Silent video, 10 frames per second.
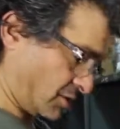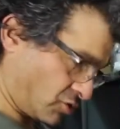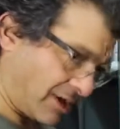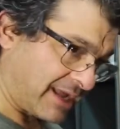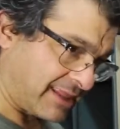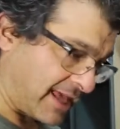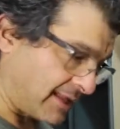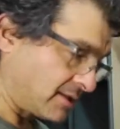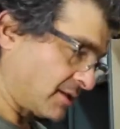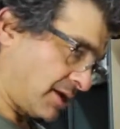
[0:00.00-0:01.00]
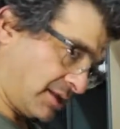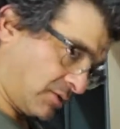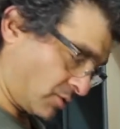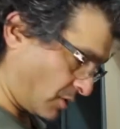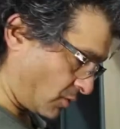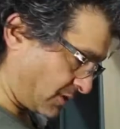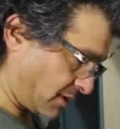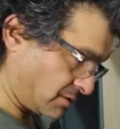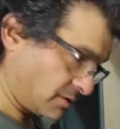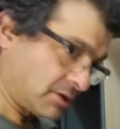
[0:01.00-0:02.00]
going to dry that, and then we'll go with
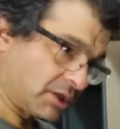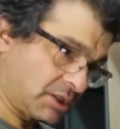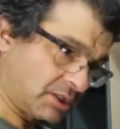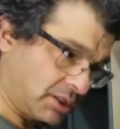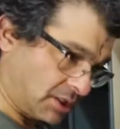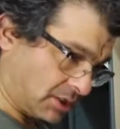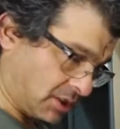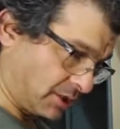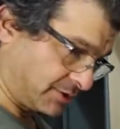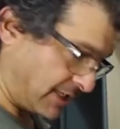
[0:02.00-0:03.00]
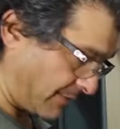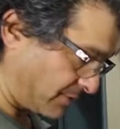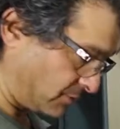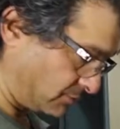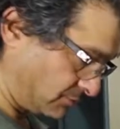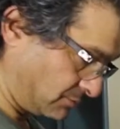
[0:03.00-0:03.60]
our colored top coat.